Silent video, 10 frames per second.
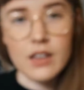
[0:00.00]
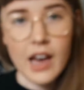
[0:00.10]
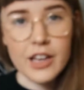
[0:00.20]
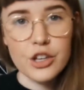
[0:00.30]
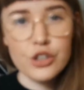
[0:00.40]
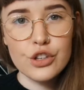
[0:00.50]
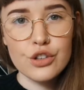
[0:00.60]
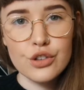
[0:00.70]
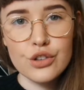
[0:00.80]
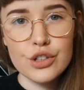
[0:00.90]
like
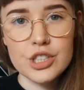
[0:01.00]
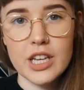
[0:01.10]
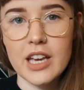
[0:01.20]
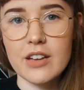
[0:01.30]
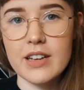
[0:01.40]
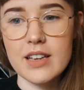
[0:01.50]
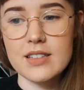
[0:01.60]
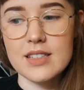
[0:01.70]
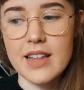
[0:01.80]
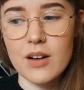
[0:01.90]
huge
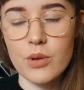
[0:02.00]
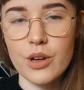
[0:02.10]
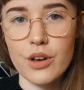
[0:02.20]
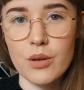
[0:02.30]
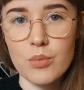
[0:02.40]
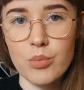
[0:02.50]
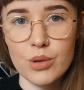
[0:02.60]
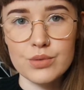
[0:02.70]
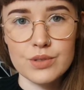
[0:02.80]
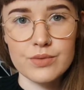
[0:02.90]
keyrings that were
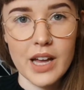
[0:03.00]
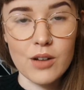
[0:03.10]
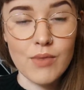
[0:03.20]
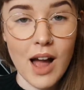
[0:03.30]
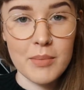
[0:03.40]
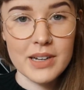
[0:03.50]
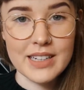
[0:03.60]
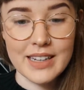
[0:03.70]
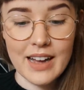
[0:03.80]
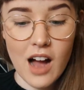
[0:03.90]
bowls of like
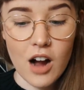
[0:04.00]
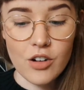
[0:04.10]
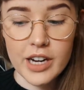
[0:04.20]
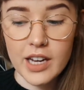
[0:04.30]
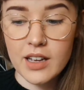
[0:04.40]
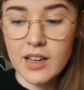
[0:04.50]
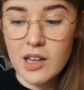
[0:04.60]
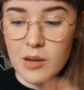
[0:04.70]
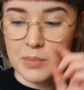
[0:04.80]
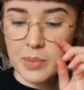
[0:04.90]
ramen and curry,
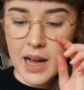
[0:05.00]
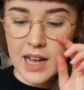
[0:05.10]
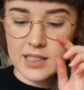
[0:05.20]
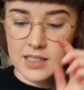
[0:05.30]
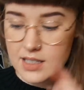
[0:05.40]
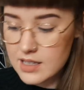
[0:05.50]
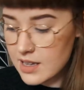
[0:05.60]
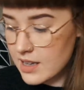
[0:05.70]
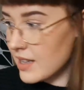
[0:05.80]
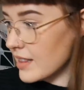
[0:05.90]
but
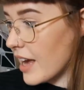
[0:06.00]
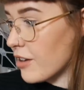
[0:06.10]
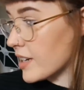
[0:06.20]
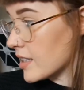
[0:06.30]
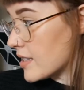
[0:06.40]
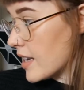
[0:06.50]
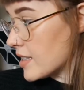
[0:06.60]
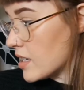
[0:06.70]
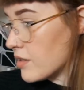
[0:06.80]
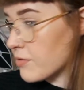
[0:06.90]
they were
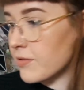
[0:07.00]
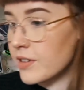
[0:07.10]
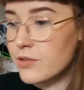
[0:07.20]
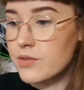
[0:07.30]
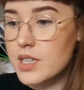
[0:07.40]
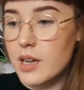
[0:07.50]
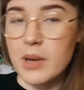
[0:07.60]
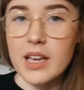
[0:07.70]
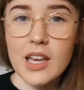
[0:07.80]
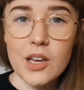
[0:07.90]
excessive. If you've seen
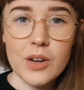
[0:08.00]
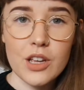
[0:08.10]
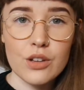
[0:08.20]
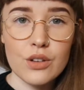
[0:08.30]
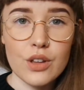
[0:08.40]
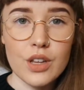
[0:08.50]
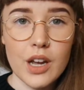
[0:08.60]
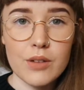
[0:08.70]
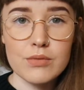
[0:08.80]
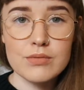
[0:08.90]
my keyring, you know that
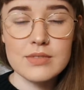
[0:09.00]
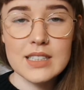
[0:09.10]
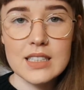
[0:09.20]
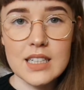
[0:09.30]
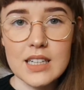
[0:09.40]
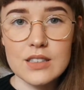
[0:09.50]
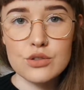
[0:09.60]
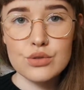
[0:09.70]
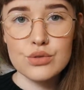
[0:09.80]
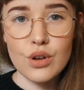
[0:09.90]
I really
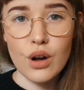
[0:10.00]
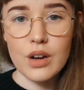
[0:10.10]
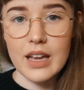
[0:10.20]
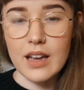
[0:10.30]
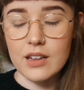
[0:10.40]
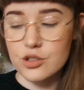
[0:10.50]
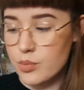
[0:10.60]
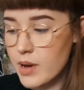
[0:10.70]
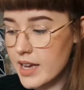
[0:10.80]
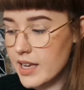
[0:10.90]
do not need
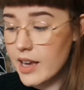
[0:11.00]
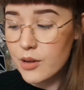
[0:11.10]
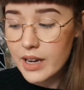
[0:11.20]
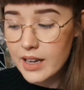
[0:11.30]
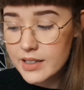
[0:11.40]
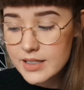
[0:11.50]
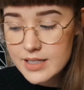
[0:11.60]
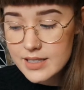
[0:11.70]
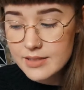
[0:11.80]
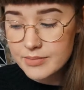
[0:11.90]
to buy keyrings.